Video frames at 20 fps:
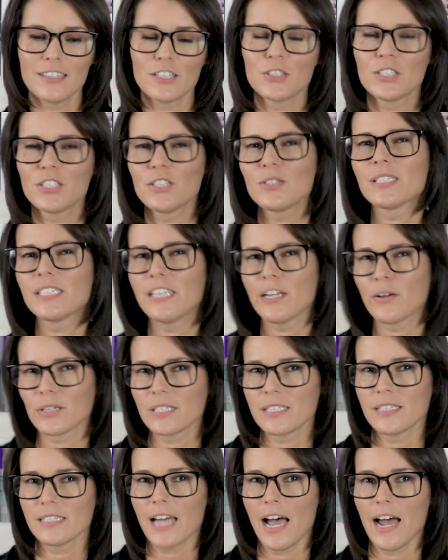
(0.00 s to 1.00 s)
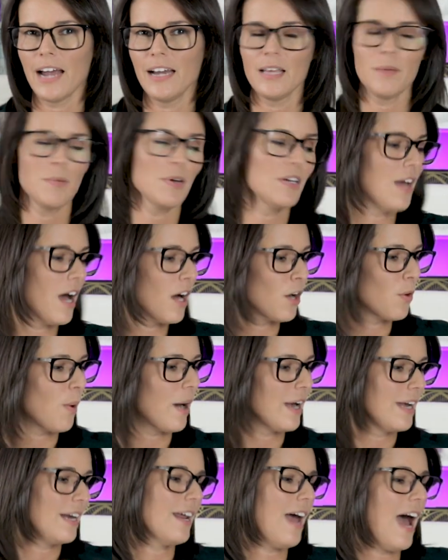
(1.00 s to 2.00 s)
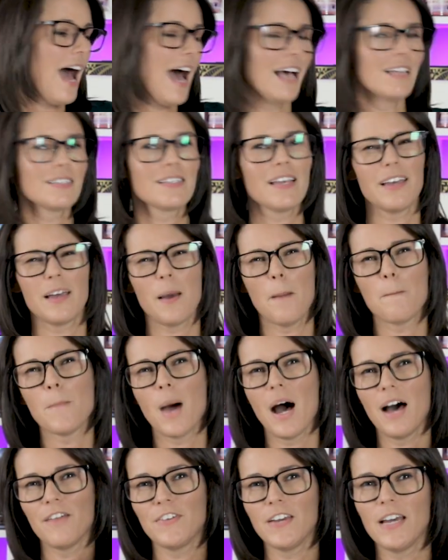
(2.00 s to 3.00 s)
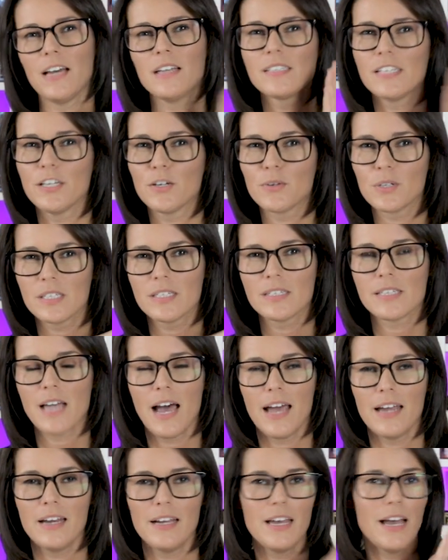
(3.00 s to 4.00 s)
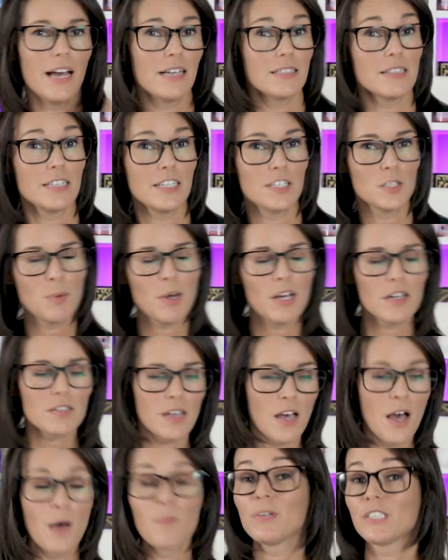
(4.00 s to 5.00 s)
They're still secret society, but not quite as, like, mafia secret society as these books,